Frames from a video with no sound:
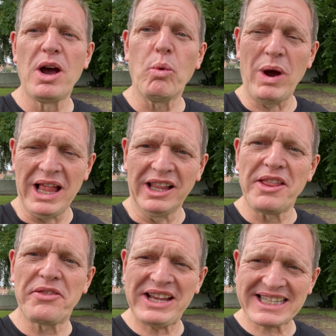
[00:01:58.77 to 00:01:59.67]
Well,
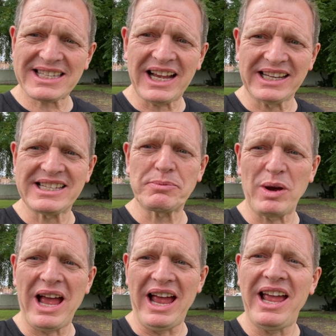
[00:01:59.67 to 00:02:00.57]
this site is
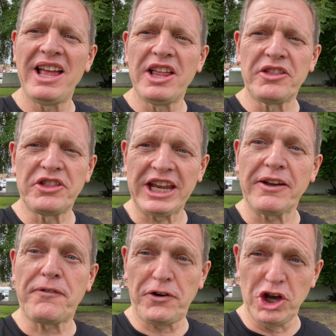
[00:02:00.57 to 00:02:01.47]
where the
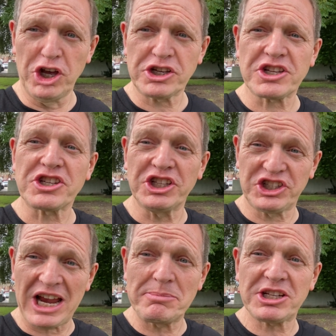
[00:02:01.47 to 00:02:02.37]
first St
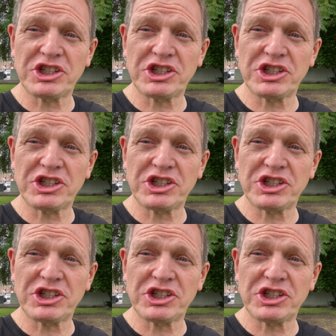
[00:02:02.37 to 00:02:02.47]
James's